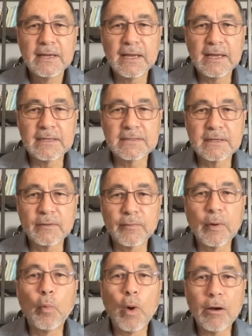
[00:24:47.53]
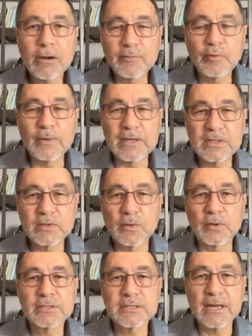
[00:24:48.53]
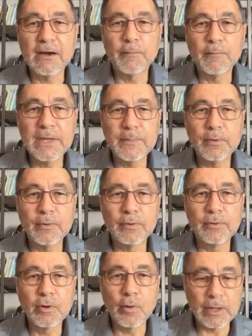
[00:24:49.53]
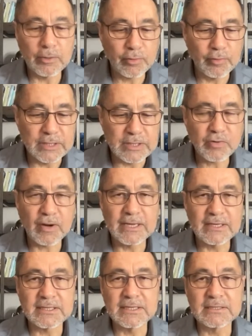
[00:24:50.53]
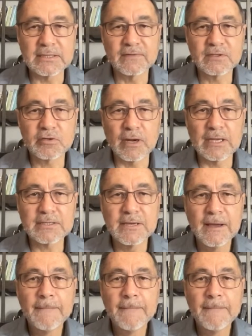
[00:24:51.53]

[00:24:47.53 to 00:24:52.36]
as a welcomed resource to help people going through these crises of stress.